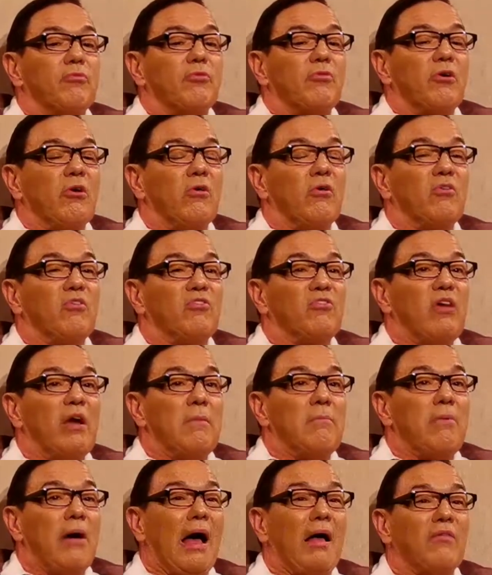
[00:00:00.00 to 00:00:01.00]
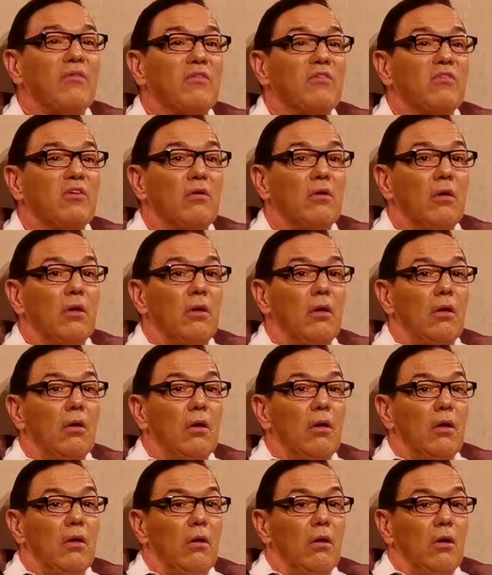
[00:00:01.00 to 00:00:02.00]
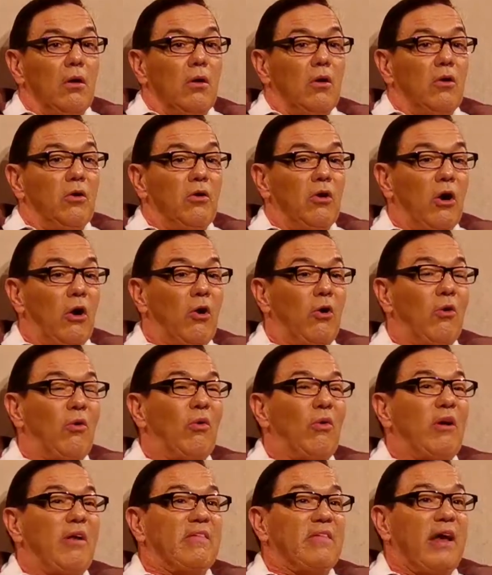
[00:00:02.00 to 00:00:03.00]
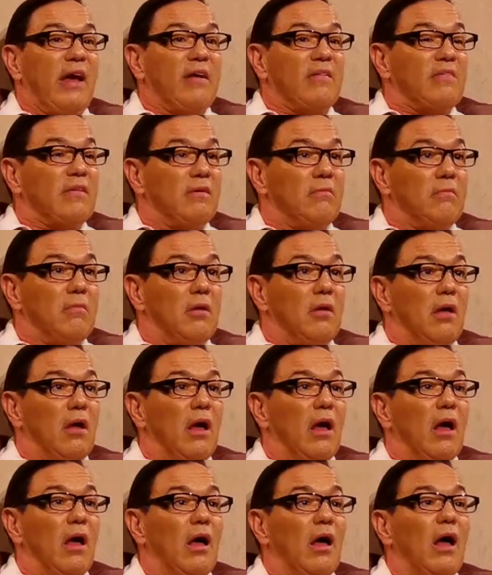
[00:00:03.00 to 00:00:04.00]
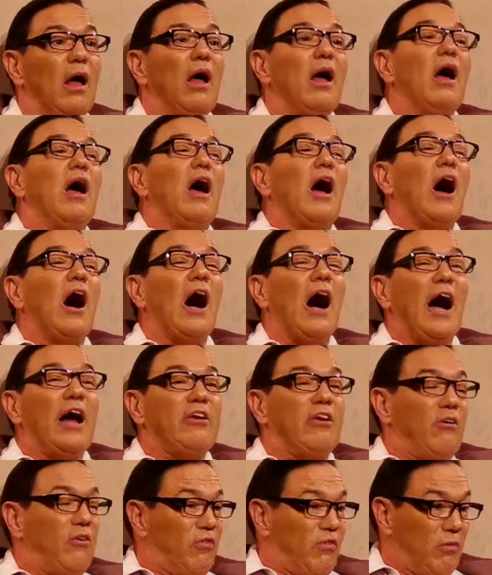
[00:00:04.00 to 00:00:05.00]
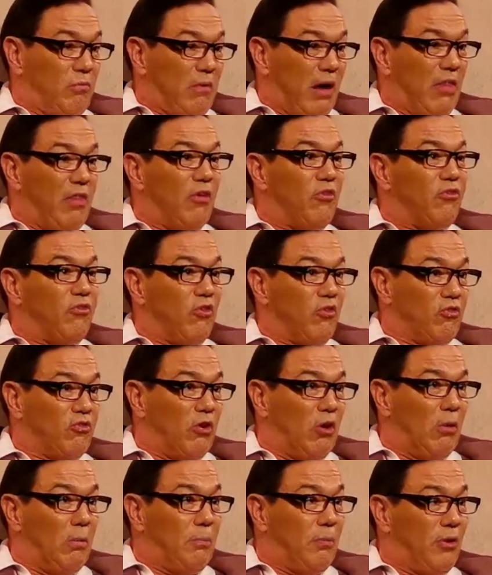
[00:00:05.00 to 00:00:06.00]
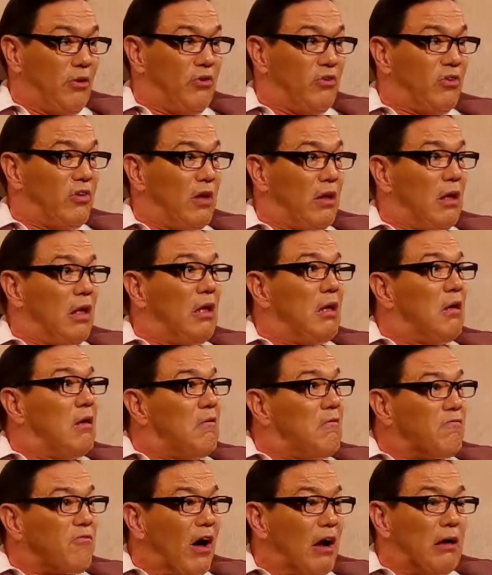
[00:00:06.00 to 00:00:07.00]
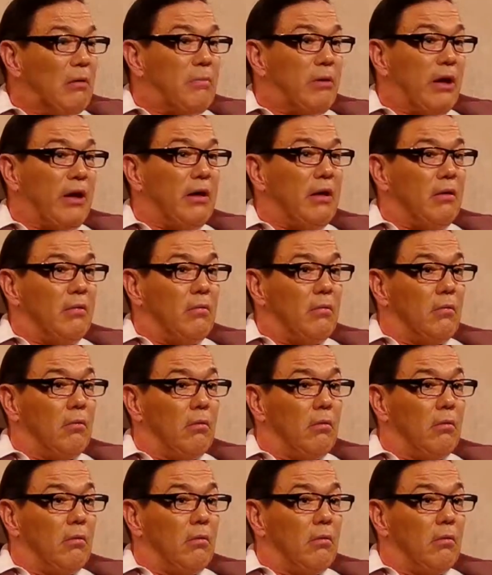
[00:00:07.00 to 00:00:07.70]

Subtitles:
goes straight past. No, he says, I know somewhere that's just opened. Follow me.